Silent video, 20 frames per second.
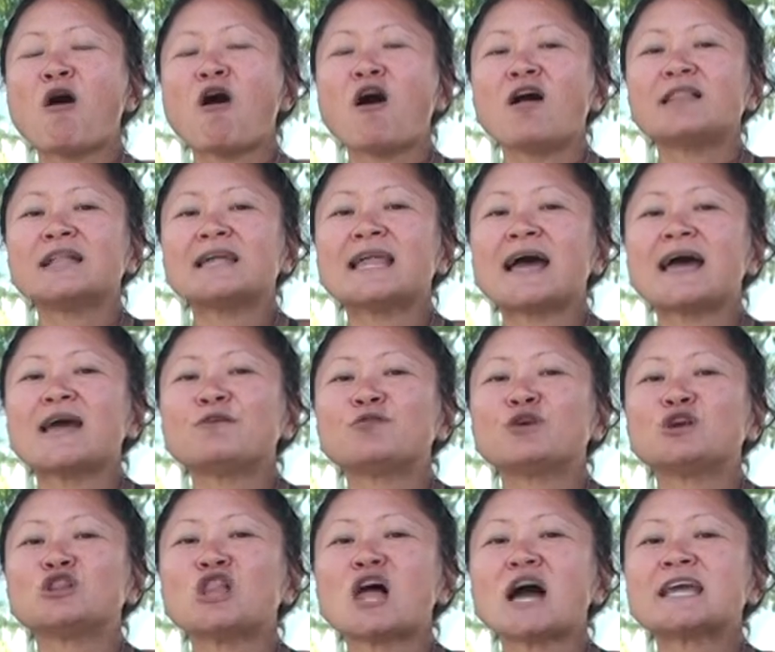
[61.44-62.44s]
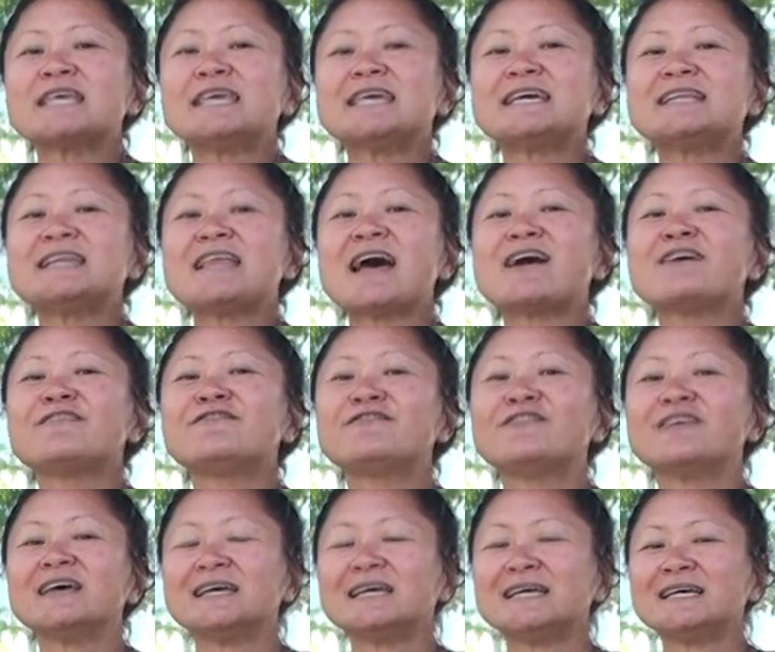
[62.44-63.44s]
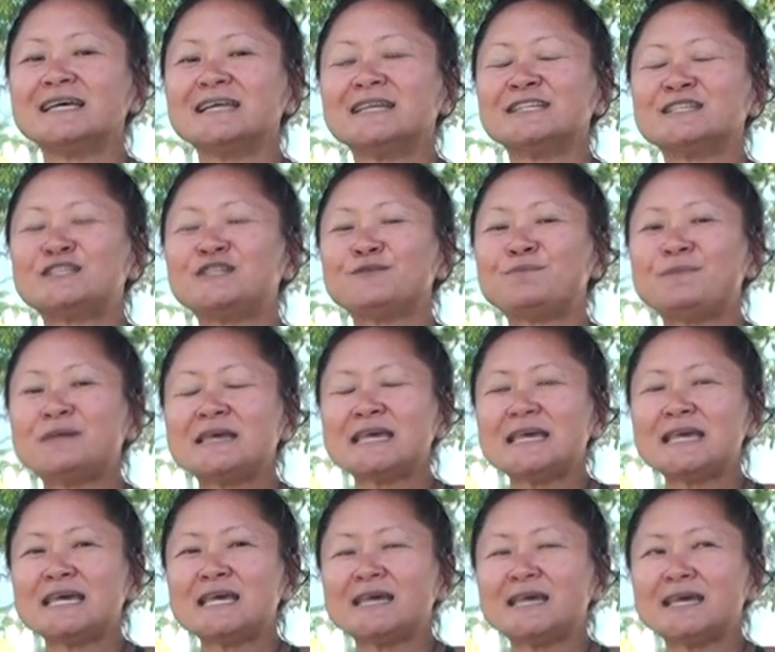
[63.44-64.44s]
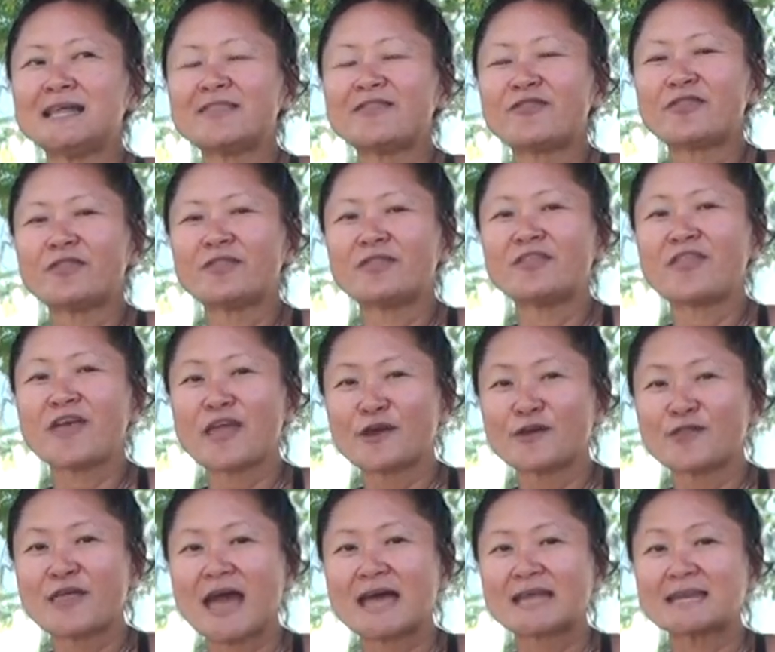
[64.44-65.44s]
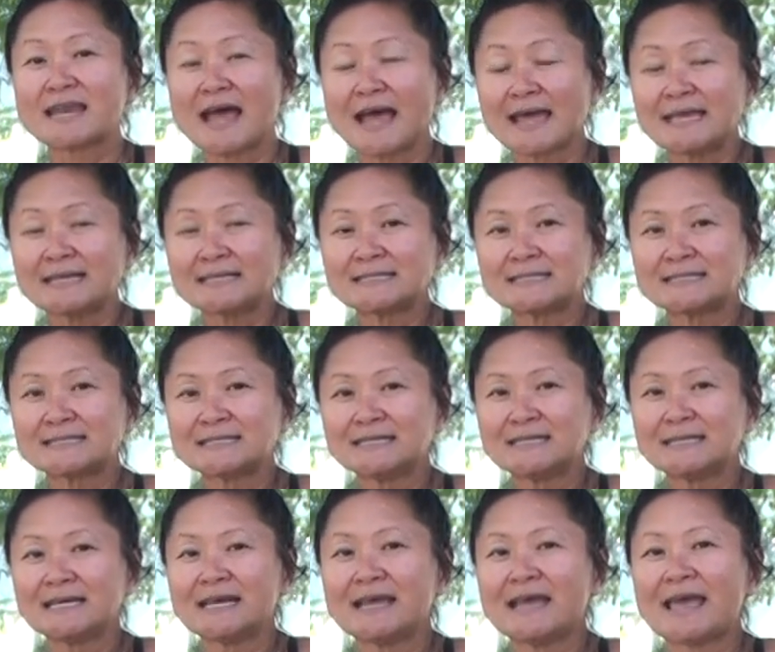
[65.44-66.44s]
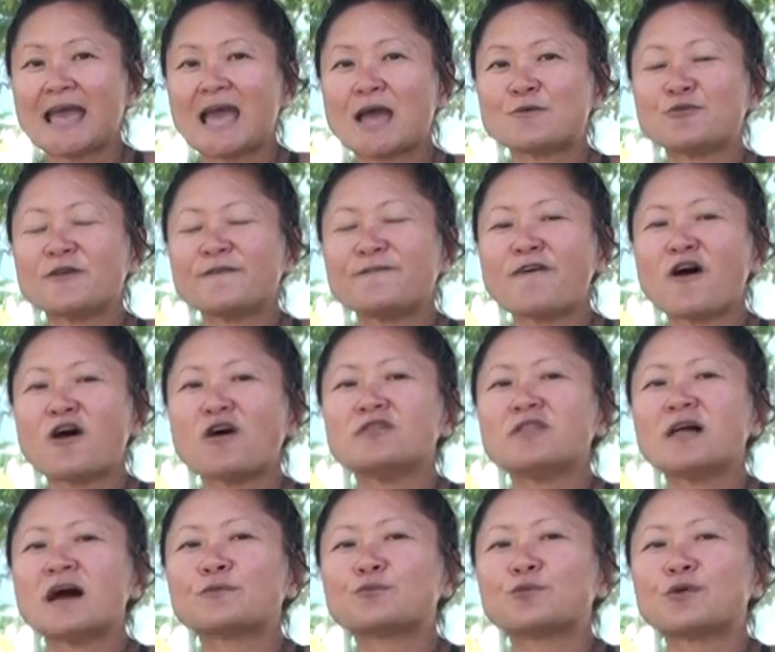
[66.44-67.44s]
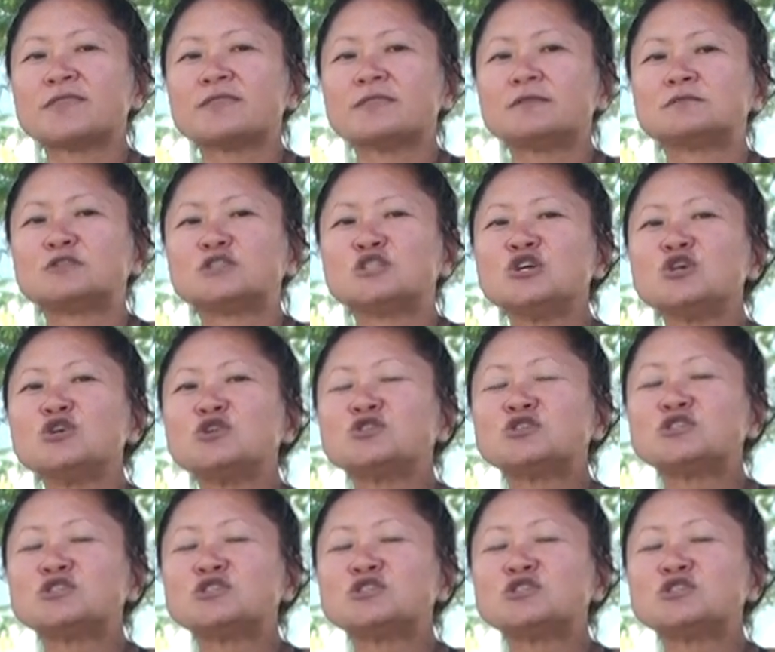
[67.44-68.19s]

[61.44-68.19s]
Paul and I were lucky enough to be there that night, and we fell in love with two